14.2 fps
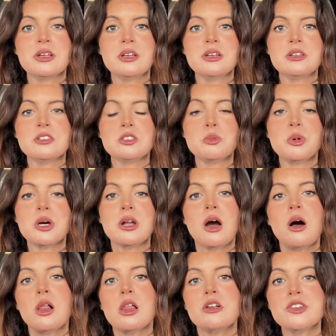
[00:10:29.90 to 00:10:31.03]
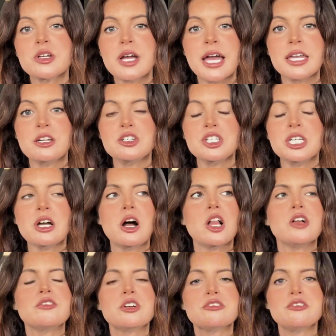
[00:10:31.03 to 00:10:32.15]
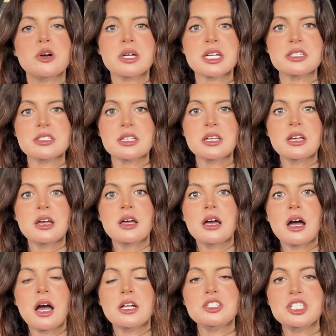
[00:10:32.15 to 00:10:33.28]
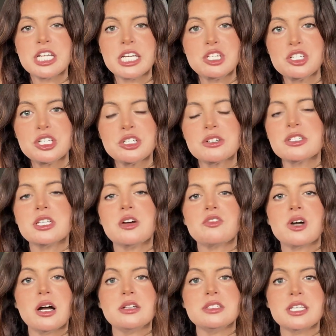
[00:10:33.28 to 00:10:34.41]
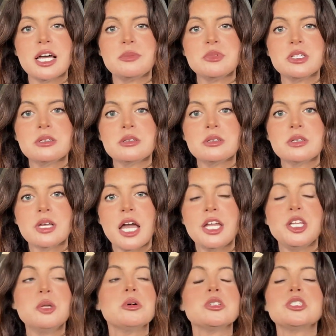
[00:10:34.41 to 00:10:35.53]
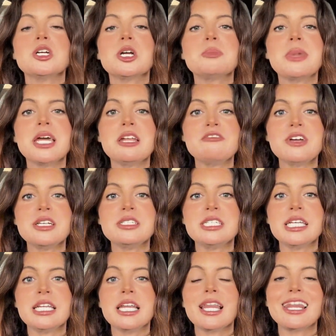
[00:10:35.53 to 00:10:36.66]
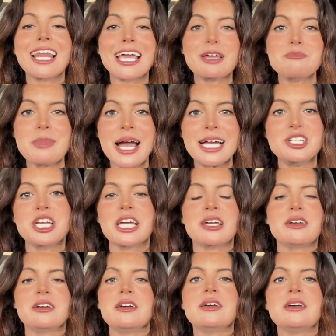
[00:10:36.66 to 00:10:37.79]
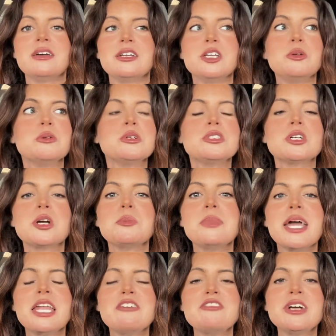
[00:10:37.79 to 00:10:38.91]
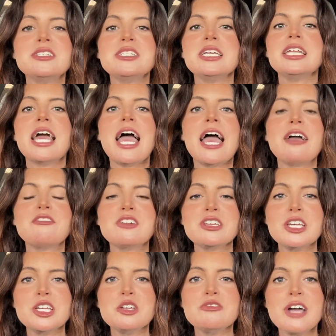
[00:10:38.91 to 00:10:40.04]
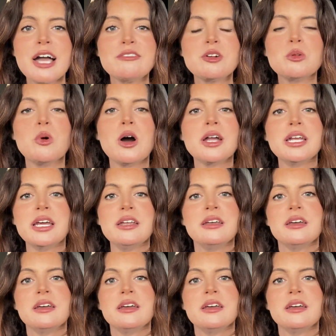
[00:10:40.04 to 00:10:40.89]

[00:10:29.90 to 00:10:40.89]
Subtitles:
So put all of your energy, all of your focus on changing your self-concept. And you will start manifesting like magic. You will start manifesting everything you've ever wanted.